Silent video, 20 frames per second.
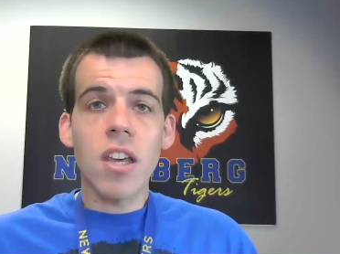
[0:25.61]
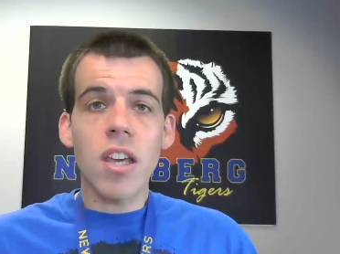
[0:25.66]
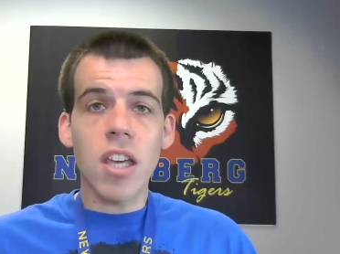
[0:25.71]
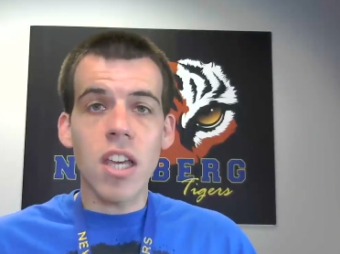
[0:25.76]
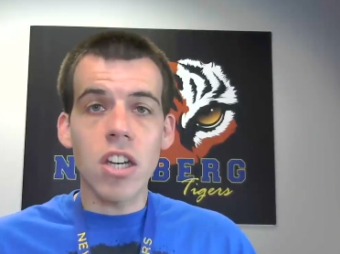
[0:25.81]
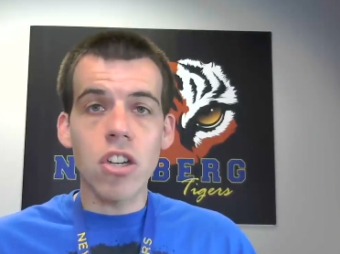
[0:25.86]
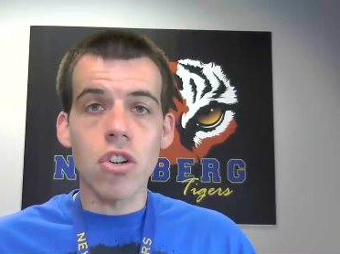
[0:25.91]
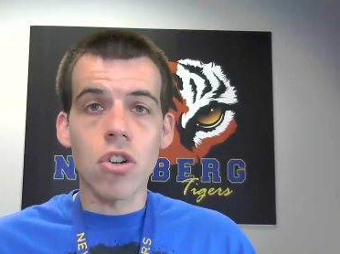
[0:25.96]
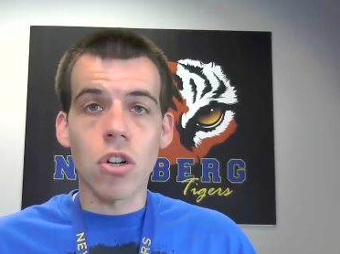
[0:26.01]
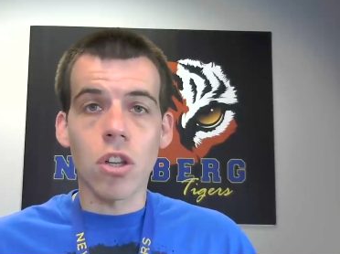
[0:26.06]

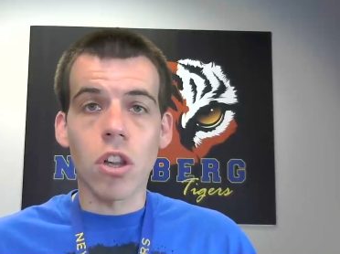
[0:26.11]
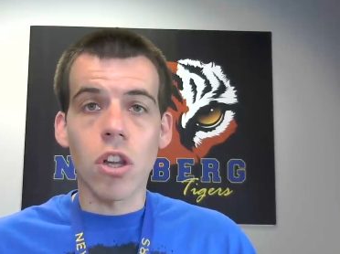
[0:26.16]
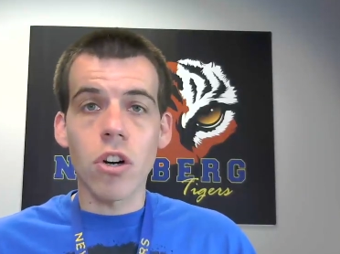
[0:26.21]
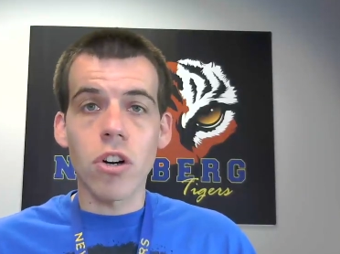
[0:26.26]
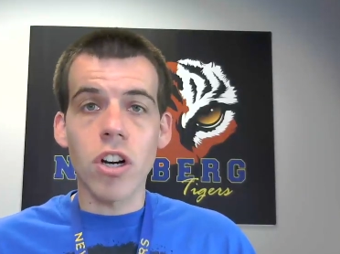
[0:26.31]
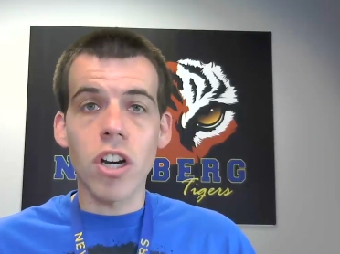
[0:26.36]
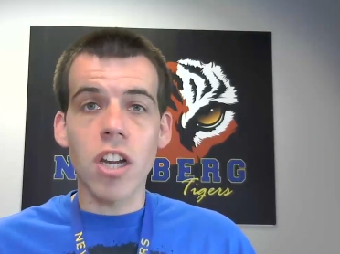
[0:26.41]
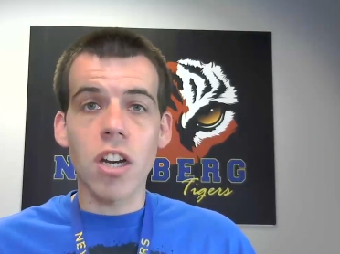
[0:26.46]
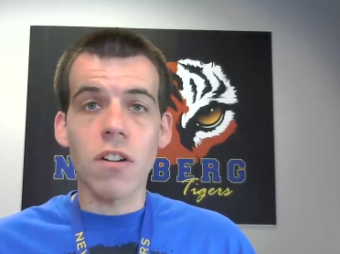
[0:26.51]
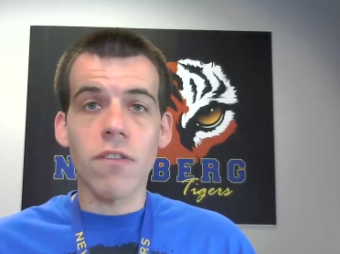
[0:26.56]
in your
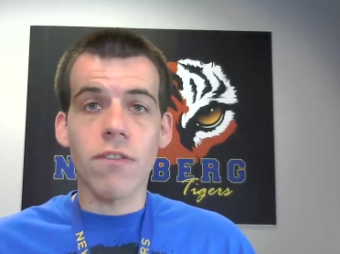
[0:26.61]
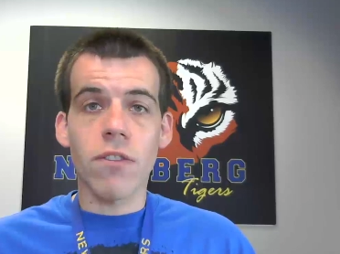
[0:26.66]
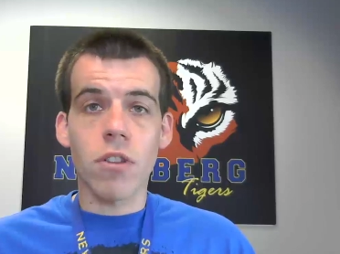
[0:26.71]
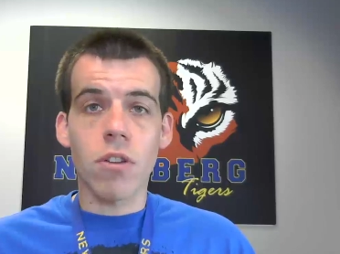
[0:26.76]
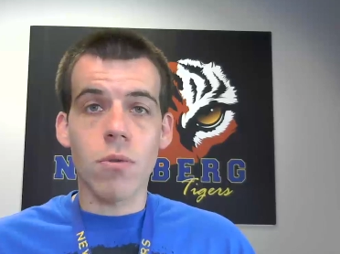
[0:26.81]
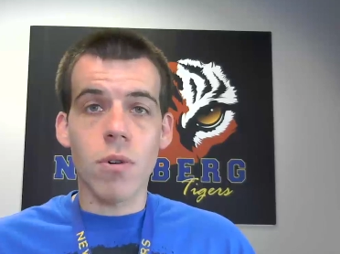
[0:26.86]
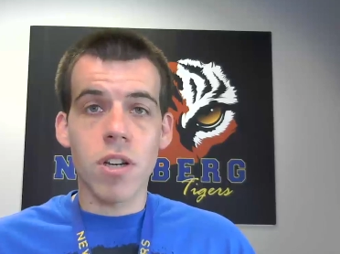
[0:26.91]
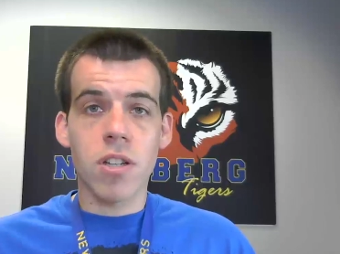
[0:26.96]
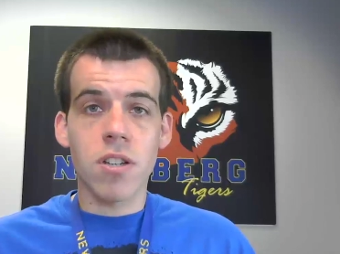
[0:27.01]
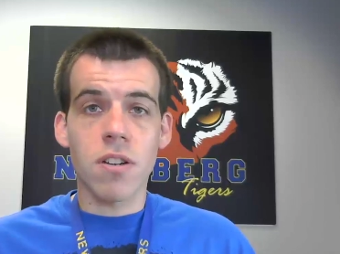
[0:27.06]
learning for
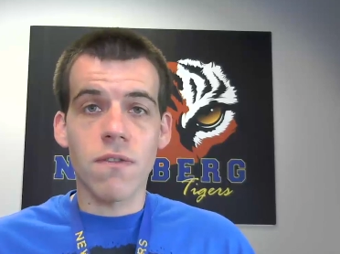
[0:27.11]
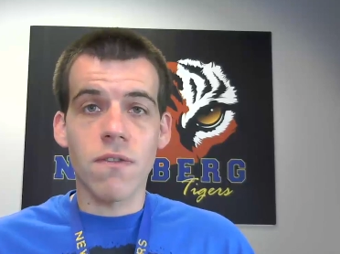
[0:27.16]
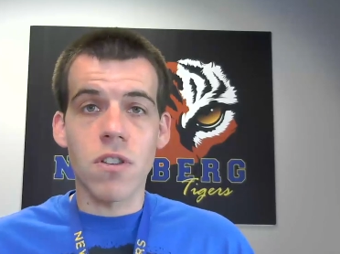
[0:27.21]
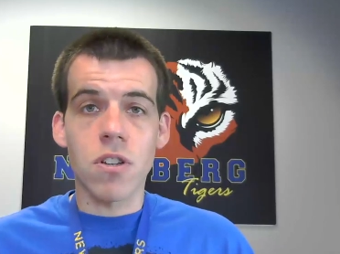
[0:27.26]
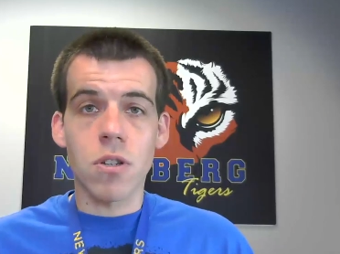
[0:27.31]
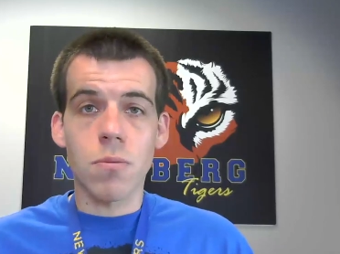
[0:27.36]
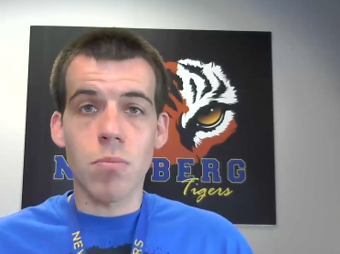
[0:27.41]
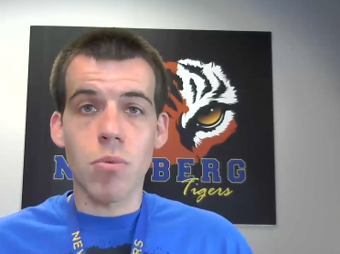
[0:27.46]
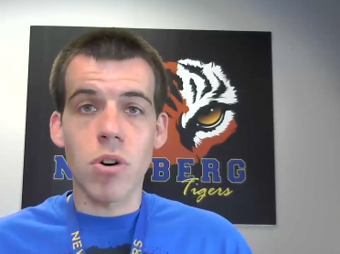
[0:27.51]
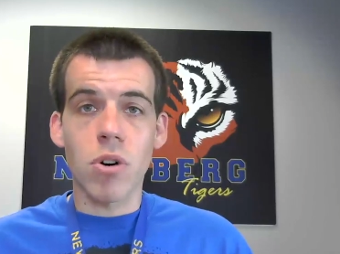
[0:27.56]
the rest of
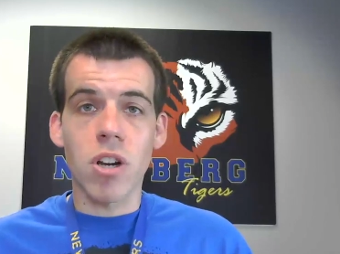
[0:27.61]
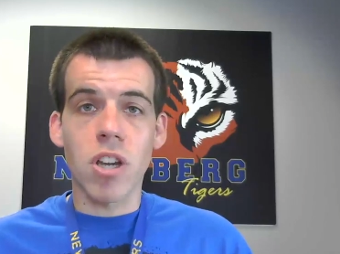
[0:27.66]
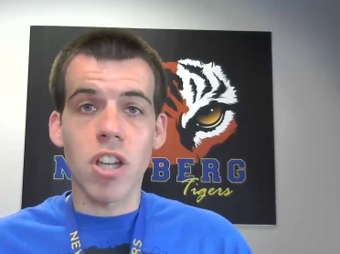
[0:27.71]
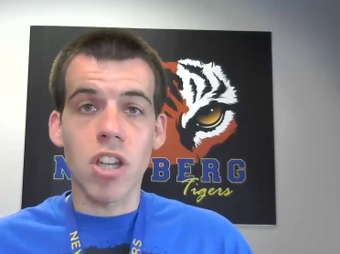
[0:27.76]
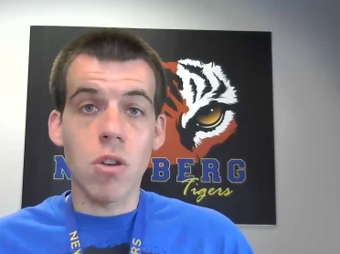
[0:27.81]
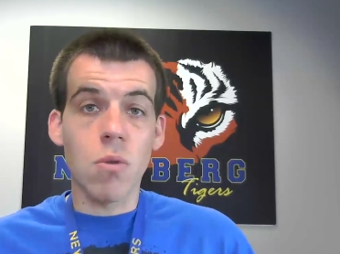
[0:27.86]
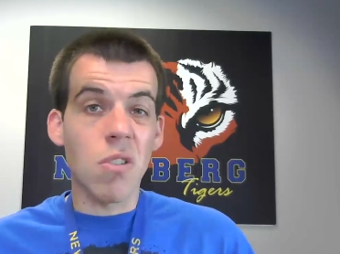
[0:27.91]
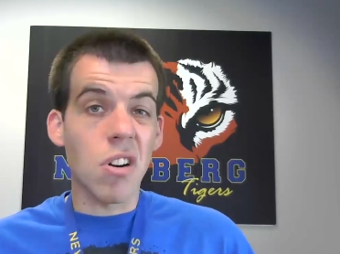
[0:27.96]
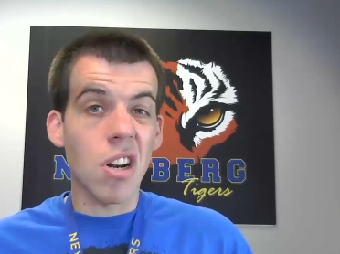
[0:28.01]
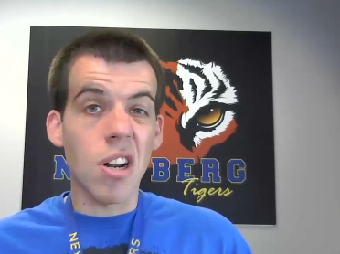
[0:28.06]
the spring,
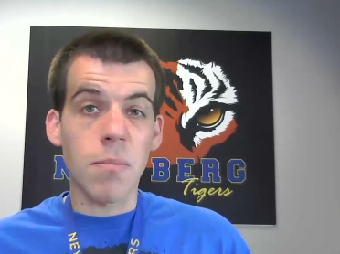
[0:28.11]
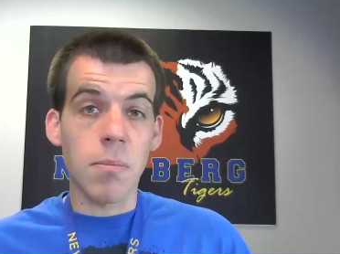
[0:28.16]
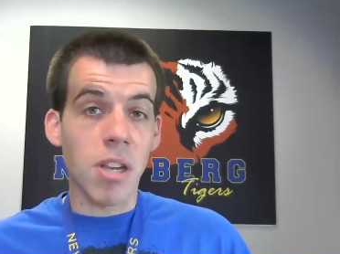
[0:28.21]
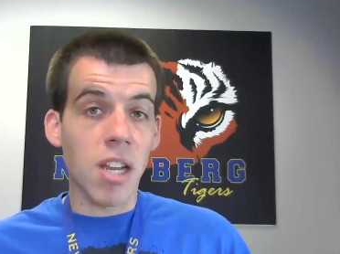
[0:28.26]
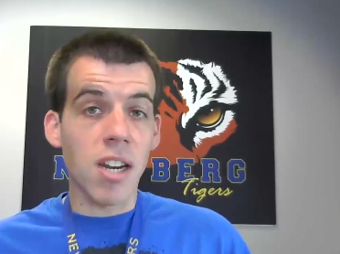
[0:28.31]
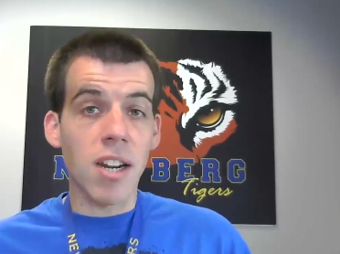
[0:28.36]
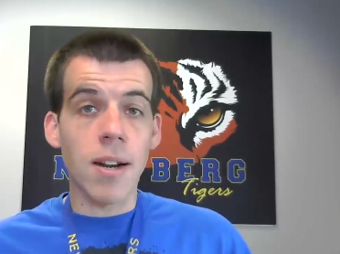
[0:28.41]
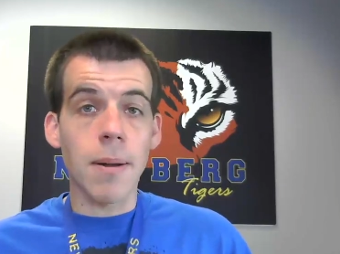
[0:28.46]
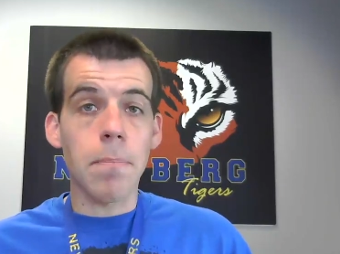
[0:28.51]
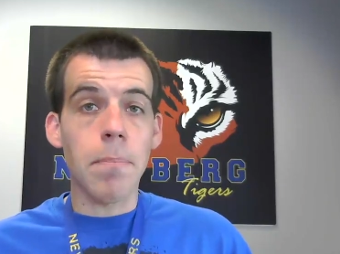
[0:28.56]
you ended up
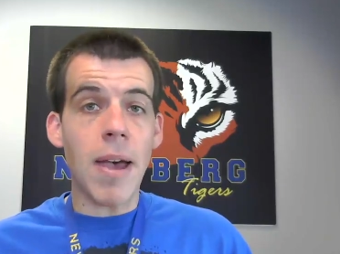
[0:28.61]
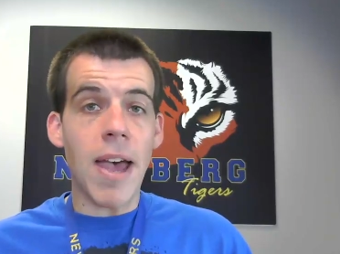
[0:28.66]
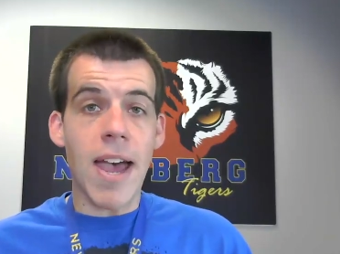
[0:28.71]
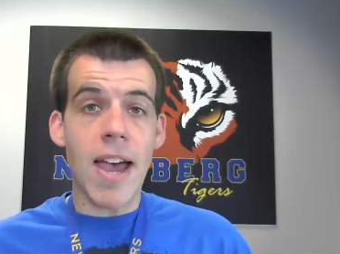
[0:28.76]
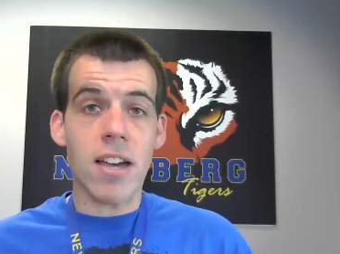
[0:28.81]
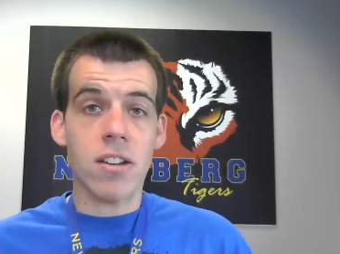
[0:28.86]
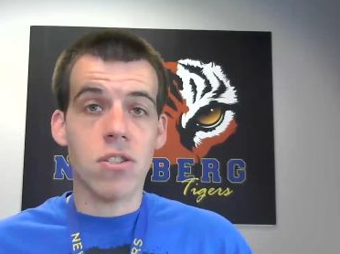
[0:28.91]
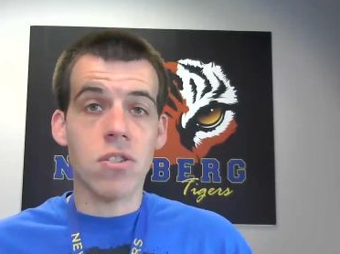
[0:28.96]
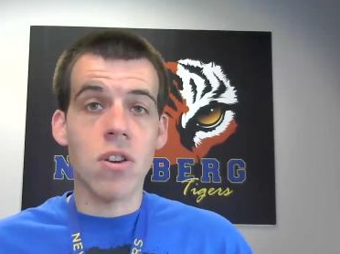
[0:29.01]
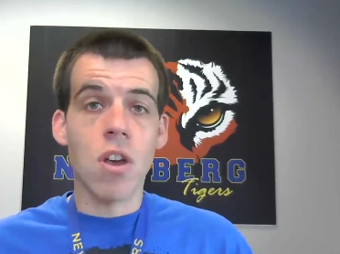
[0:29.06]
getting a
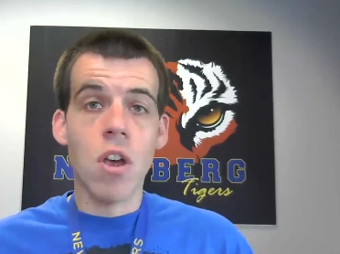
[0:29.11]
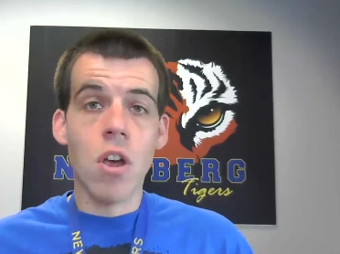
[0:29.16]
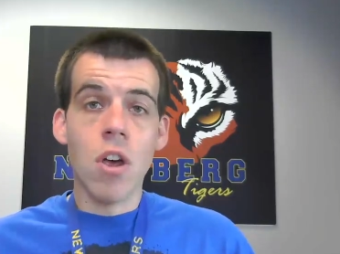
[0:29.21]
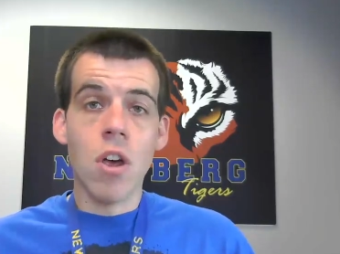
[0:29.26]
pass